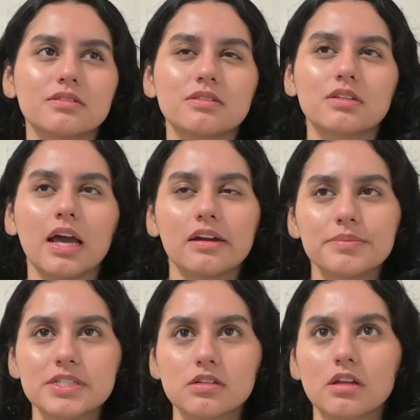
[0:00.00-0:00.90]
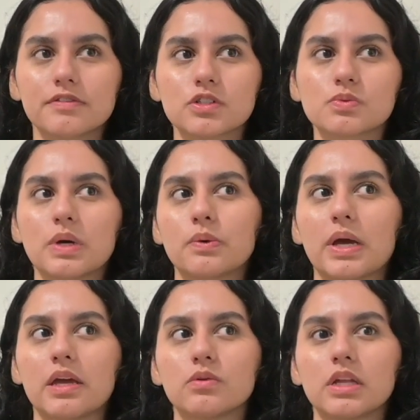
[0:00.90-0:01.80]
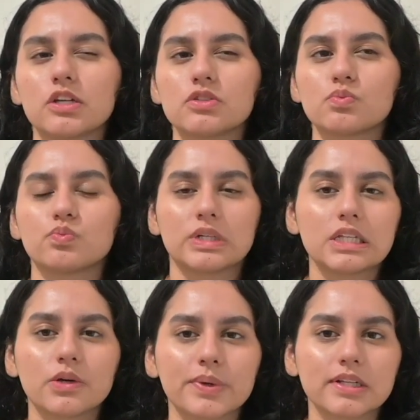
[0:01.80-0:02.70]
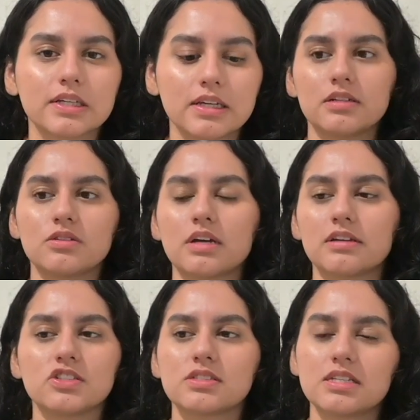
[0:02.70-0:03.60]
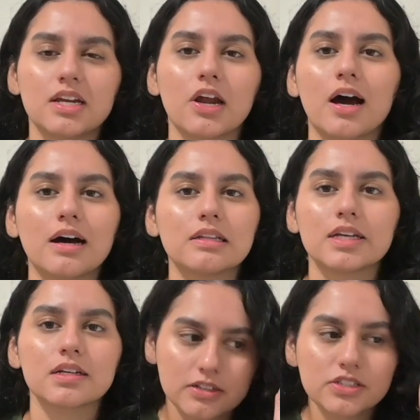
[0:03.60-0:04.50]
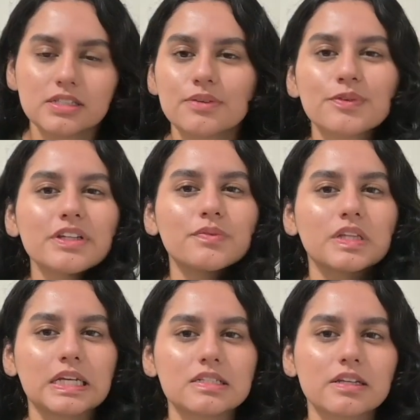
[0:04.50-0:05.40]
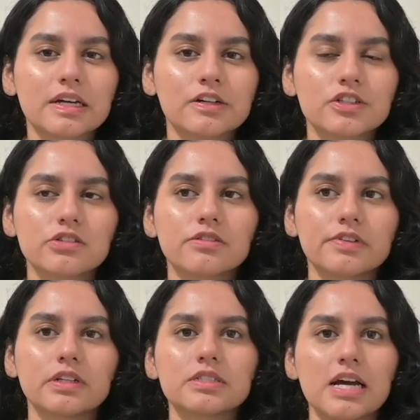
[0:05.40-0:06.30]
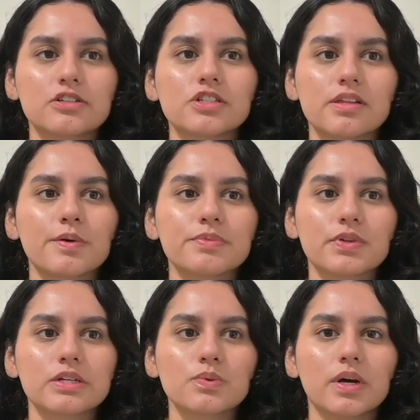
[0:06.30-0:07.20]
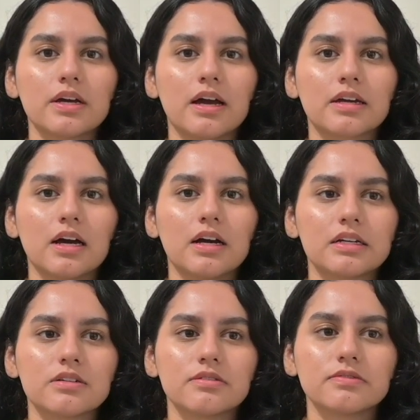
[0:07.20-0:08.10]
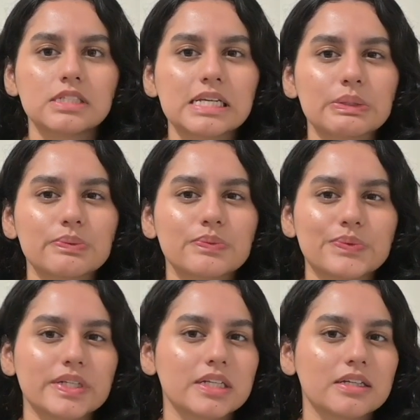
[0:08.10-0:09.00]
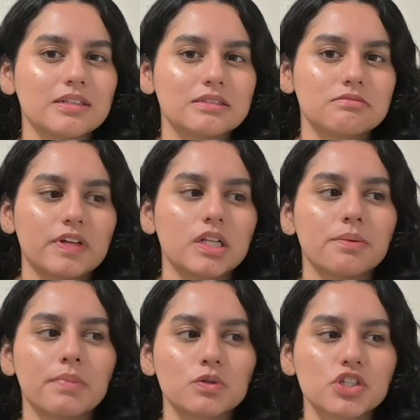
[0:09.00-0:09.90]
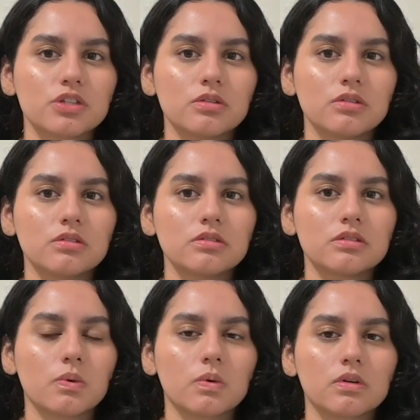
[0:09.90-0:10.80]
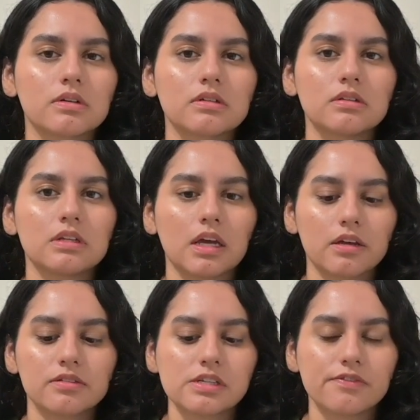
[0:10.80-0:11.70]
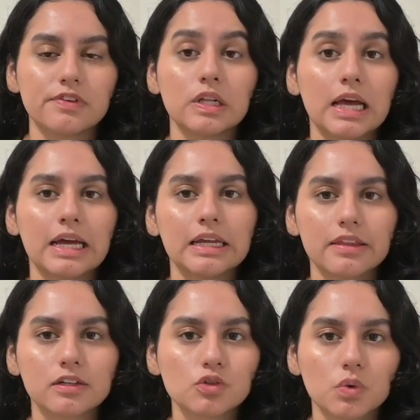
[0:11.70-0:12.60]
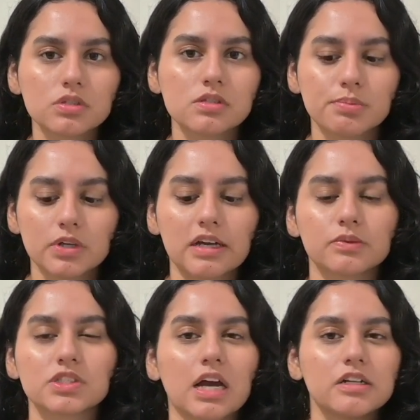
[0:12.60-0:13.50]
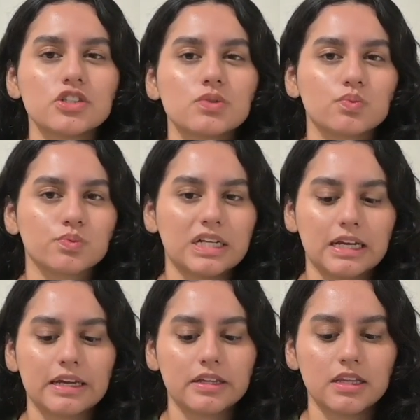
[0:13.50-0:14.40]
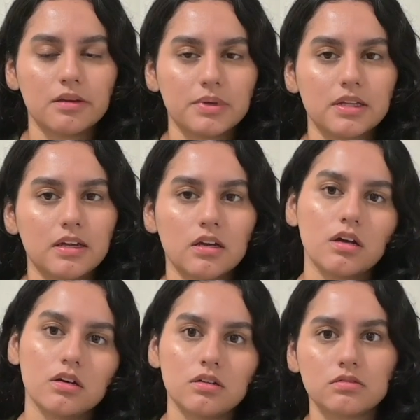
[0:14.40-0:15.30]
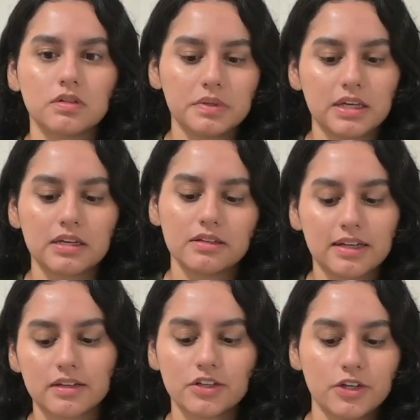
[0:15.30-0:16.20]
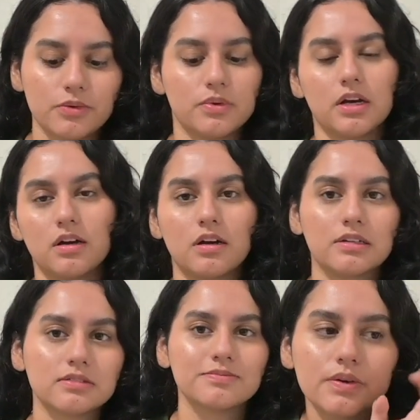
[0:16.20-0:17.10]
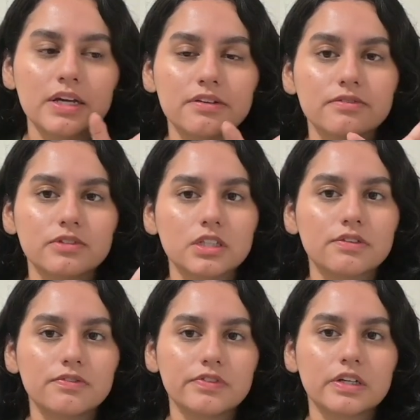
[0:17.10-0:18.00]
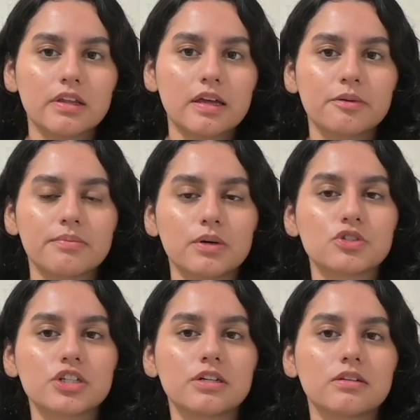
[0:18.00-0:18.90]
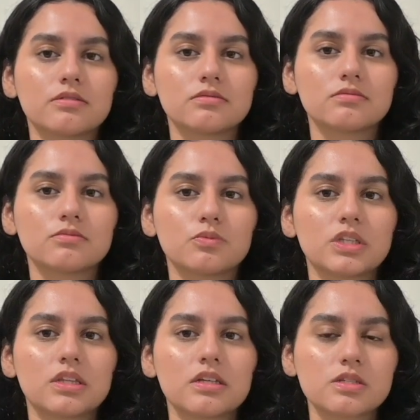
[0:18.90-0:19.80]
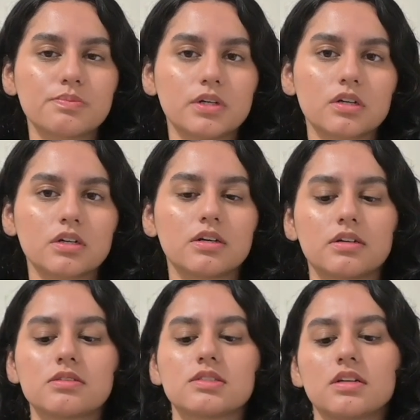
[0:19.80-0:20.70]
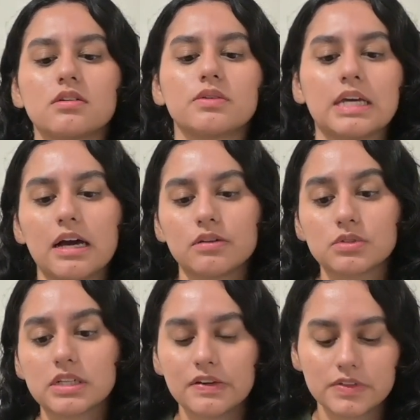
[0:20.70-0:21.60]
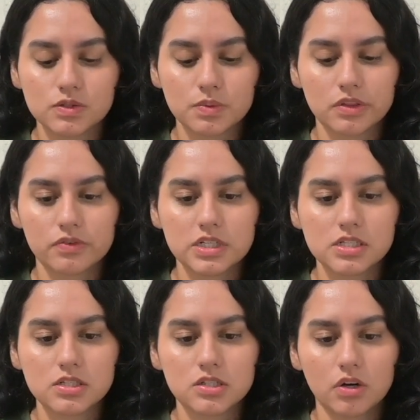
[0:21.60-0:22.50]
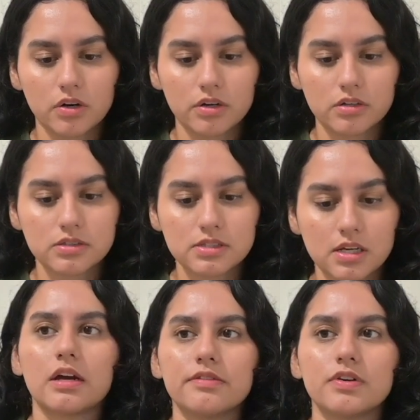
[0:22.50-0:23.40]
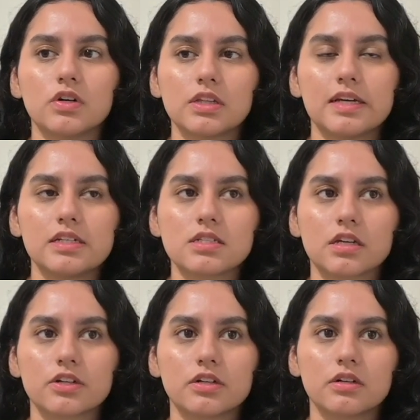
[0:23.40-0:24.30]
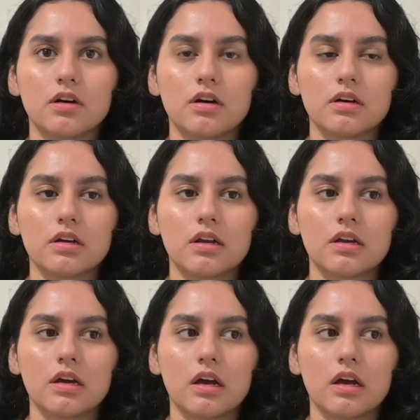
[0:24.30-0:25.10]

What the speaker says: the enemies to lovers went away like really quickly, and I just didn't really relate to the characters or feel attached to them. So that's why I kind of didn't really feel emotional or like didn't feel anything towards the book. I was kind of just reading and like being like, oh okay, like cute, so I didn't really feel that emotion with this book. So yeah, I only gave this one 3 stars. I have Hook, Line, and Sinker on